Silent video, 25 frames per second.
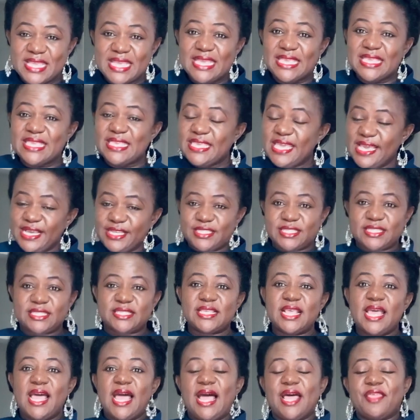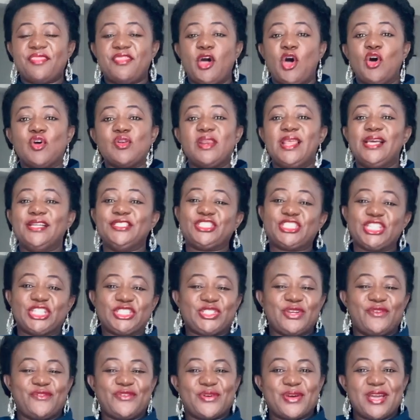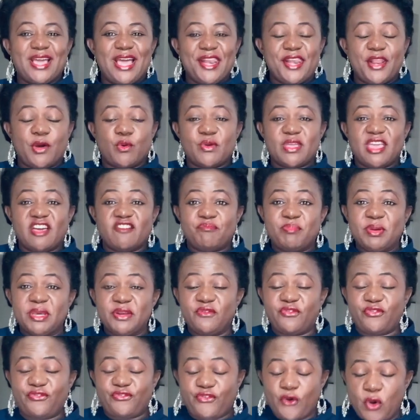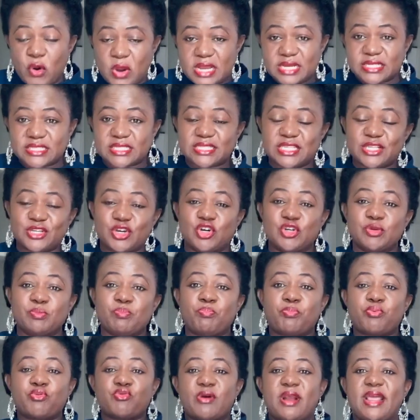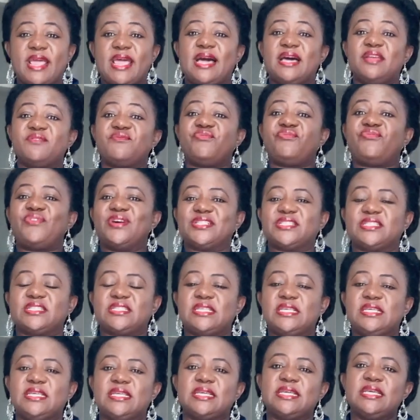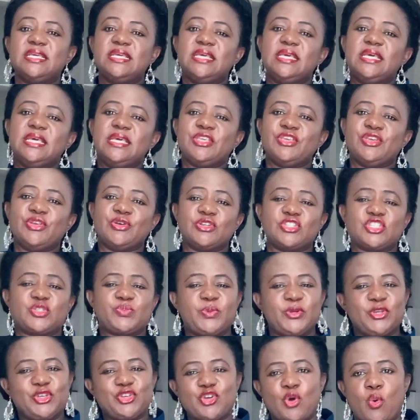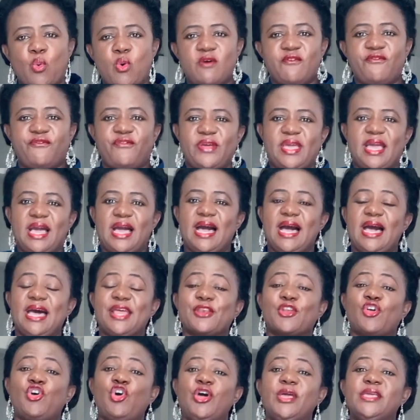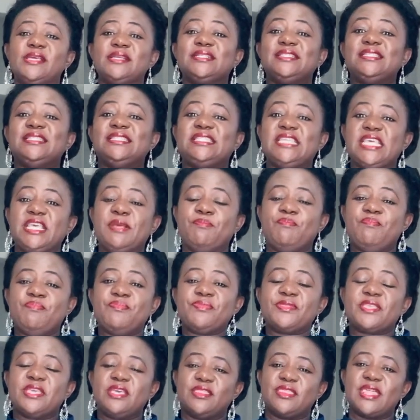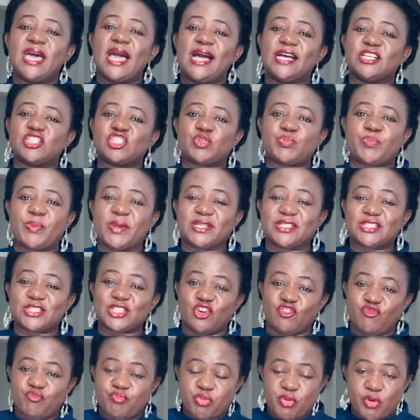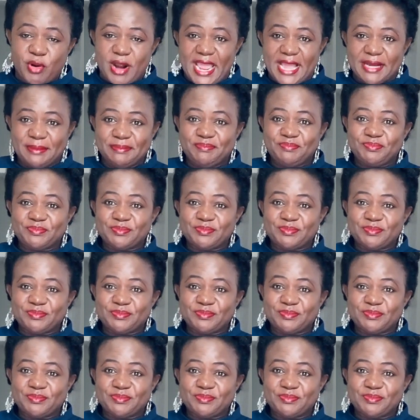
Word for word: Yes, at the Online Church of Uganda, we have been focusing on prayer and fasting, you know, spiritual warfare and going deep in the aspect of prayer.